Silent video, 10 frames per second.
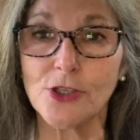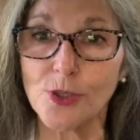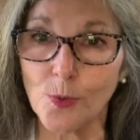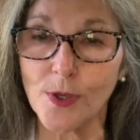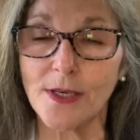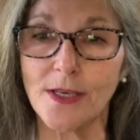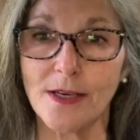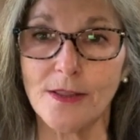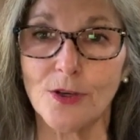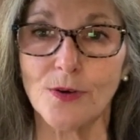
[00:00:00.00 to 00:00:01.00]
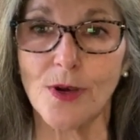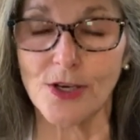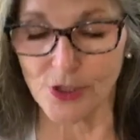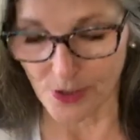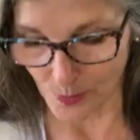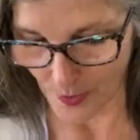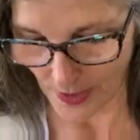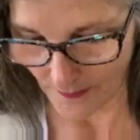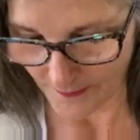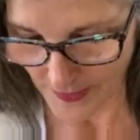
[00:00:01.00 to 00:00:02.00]
And she wanted it in the garage as
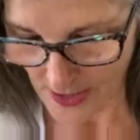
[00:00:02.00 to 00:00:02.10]
well.